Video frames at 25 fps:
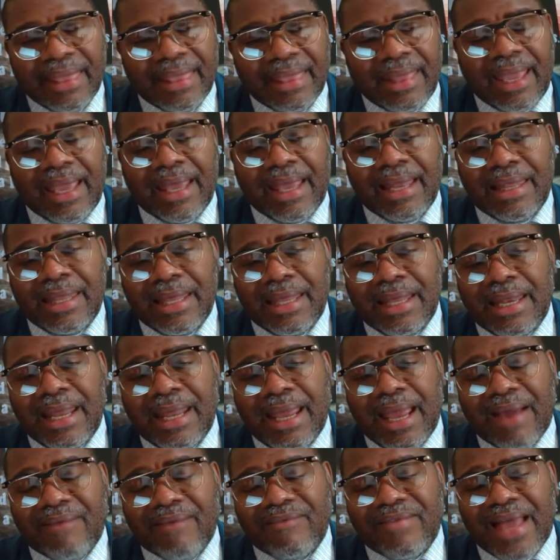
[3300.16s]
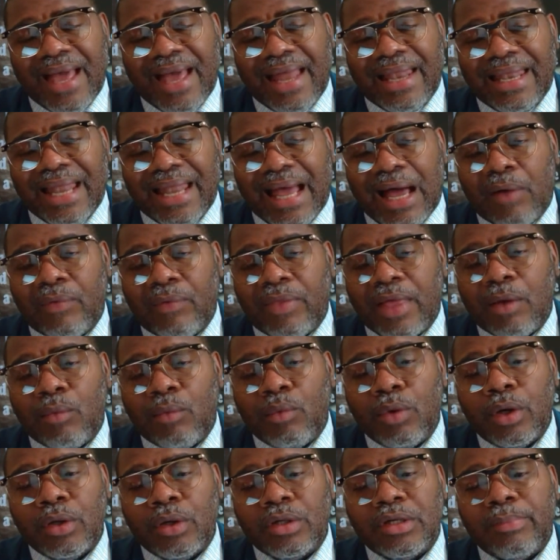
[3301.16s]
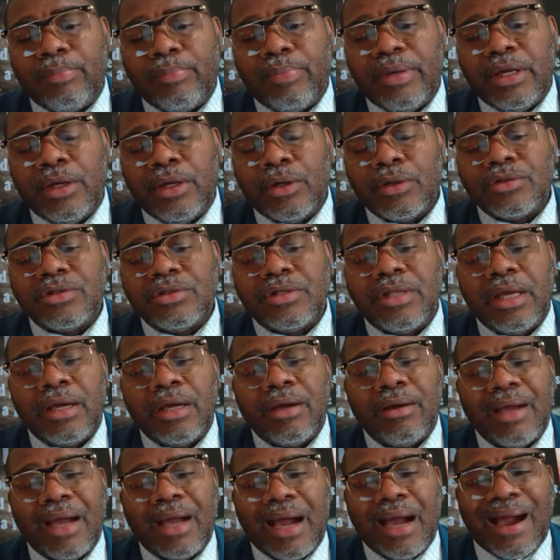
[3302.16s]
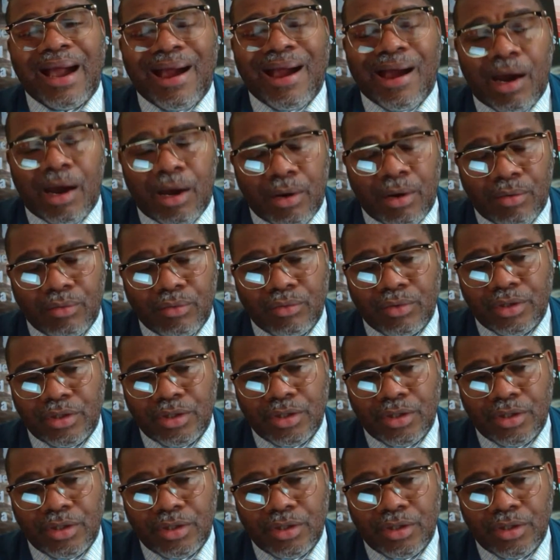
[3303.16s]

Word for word: they, and then they have not allowed that word to pierce their heart